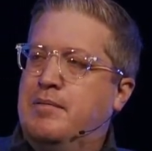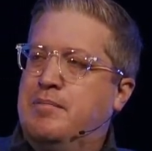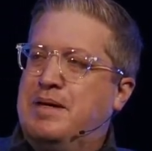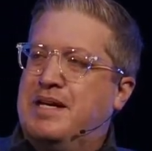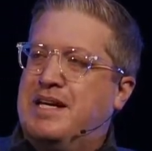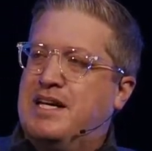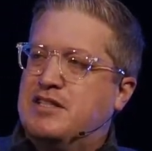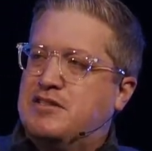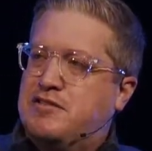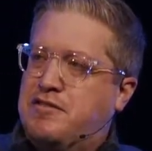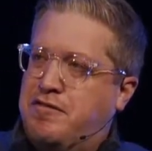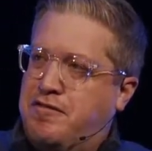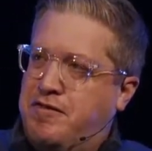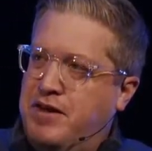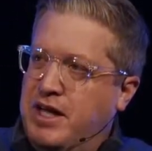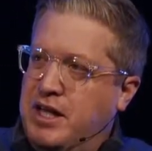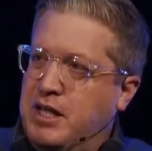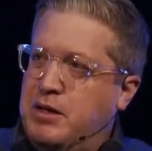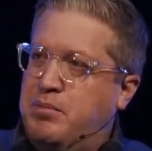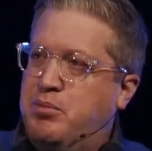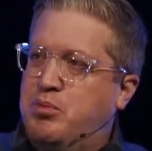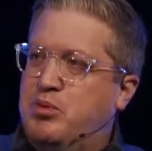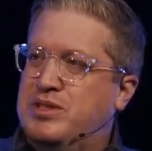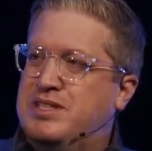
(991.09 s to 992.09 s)
Because
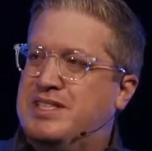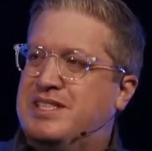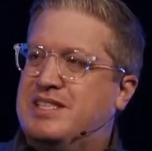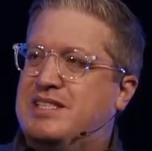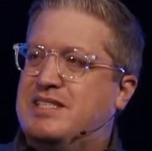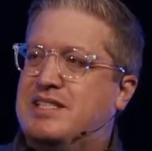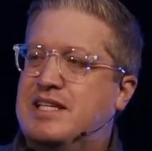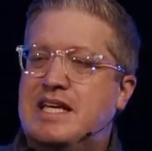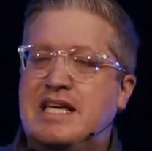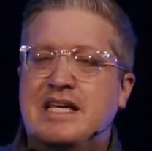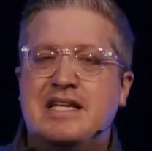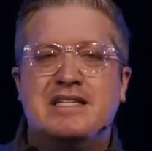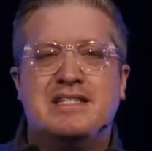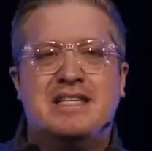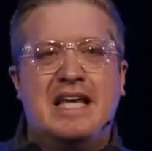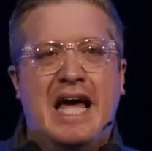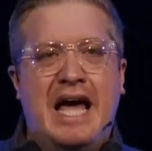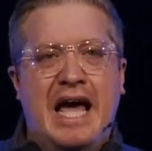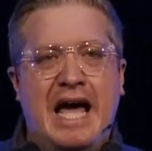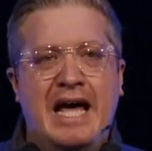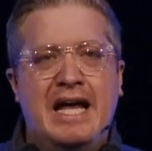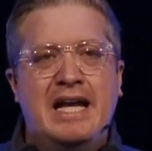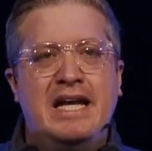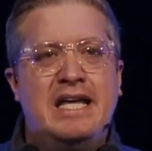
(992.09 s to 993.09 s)
Philip would seize
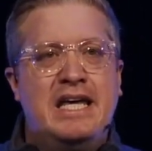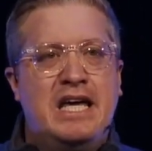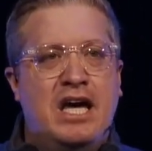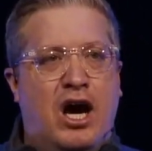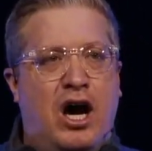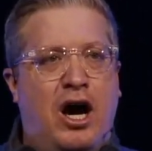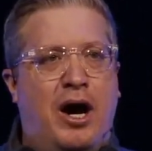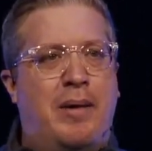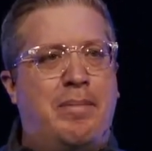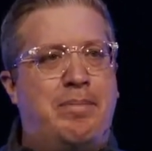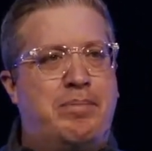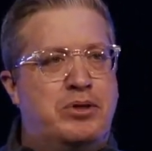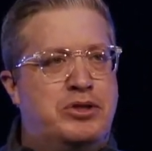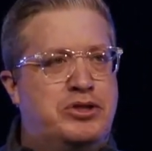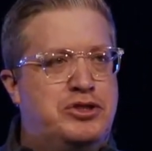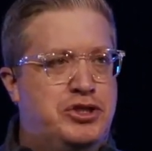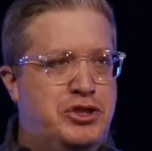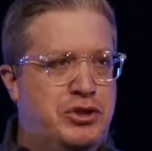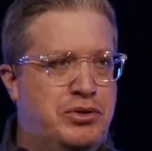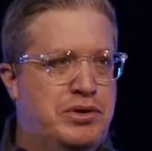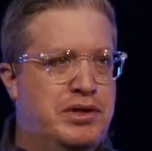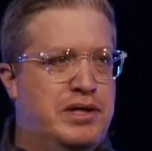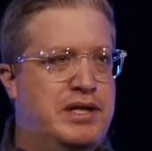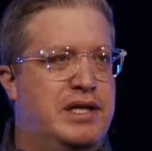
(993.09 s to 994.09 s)
any
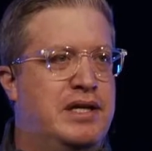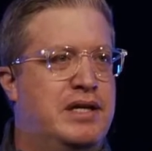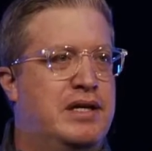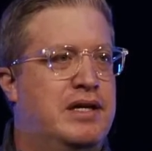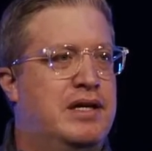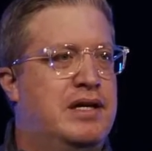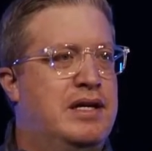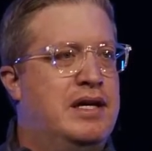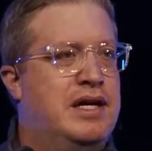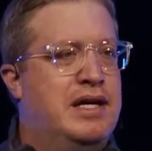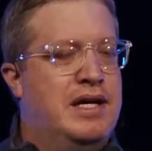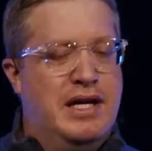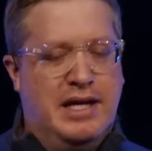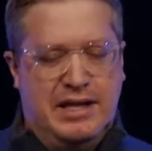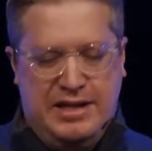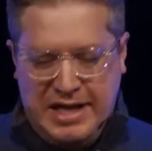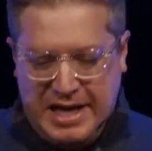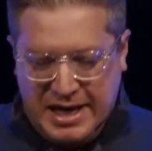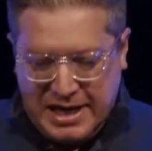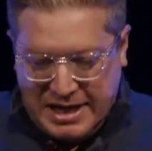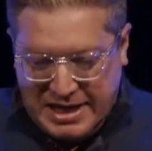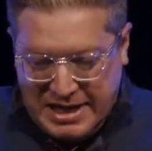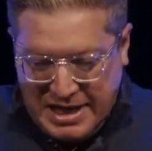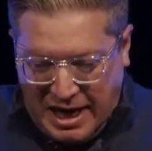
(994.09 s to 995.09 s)
opportunity
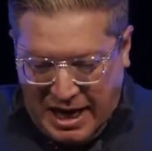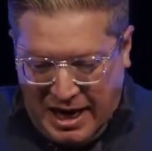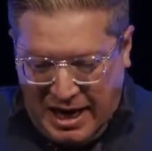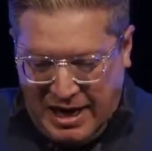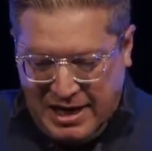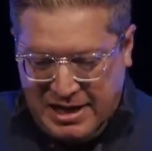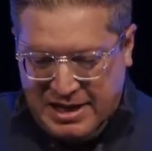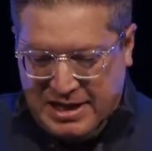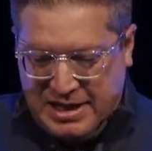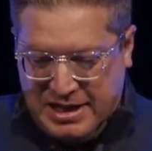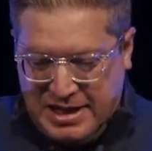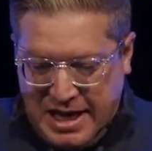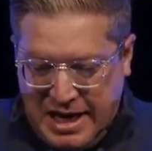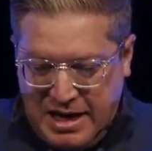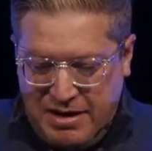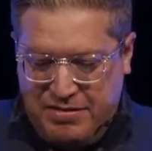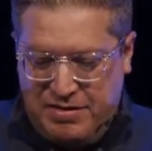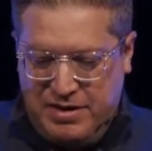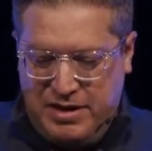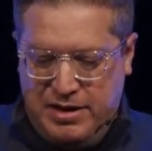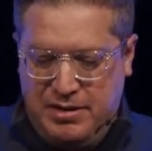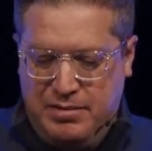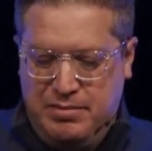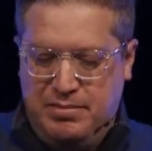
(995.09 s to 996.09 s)
that God
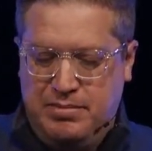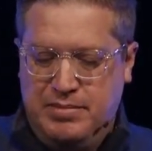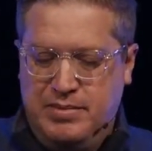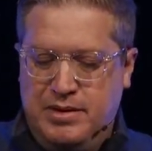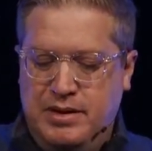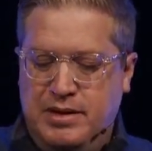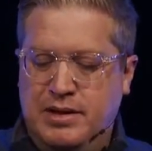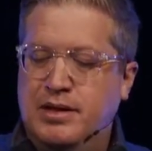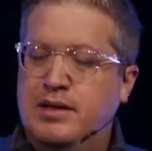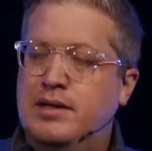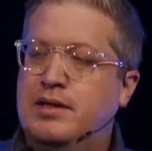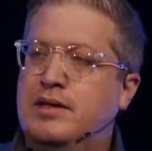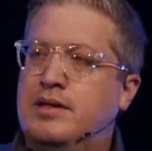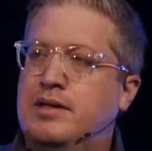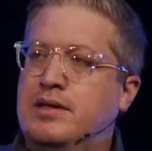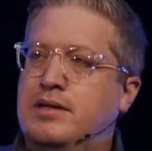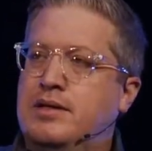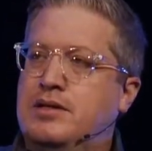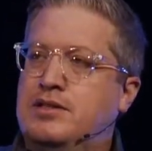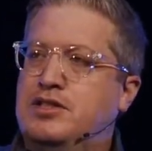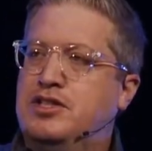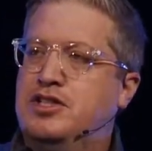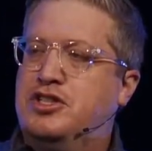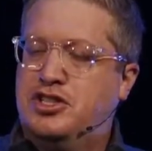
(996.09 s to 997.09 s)
gave him
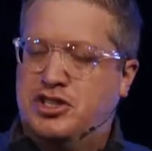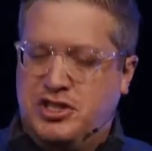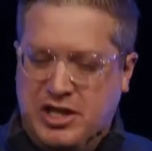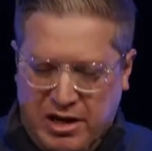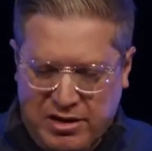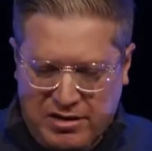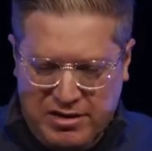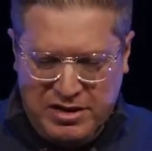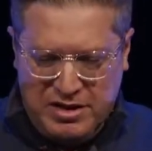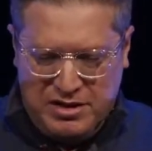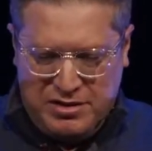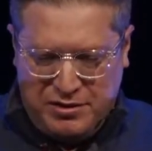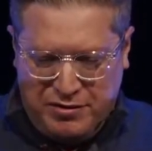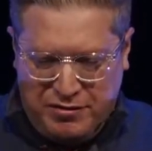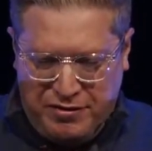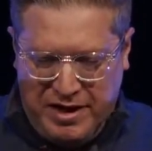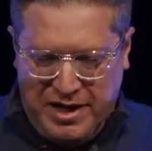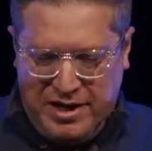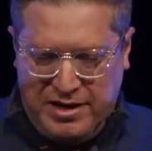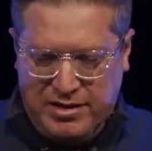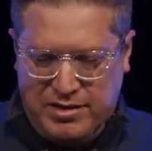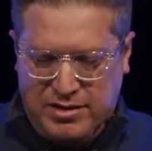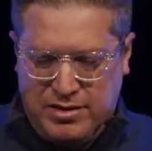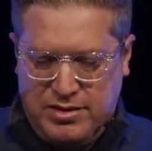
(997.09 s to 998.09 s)
to share his
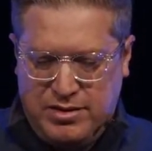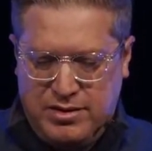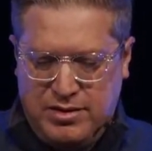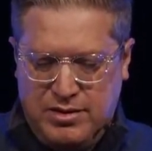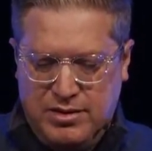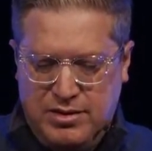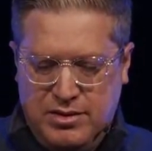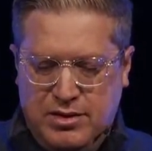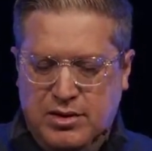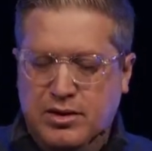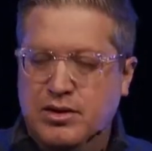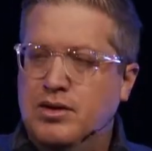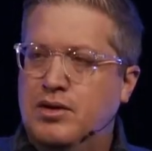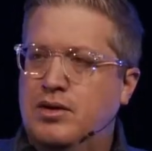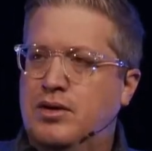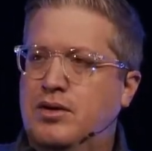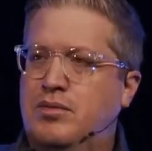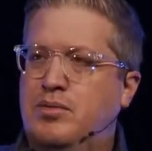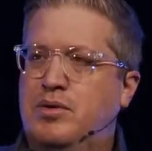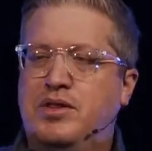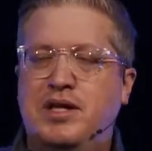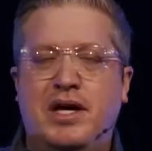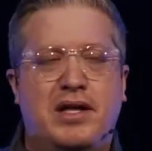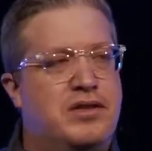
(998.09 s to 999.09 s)
faith
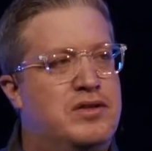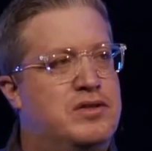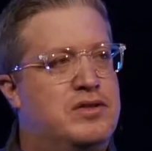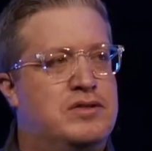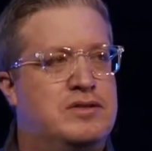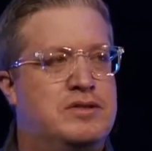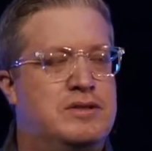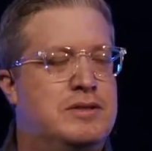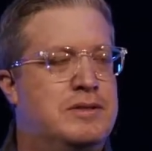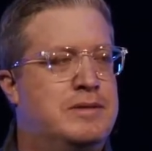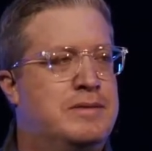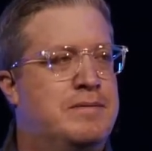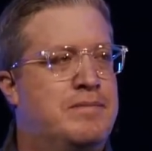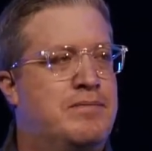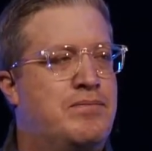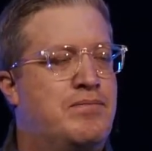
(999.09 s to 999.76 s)
with others.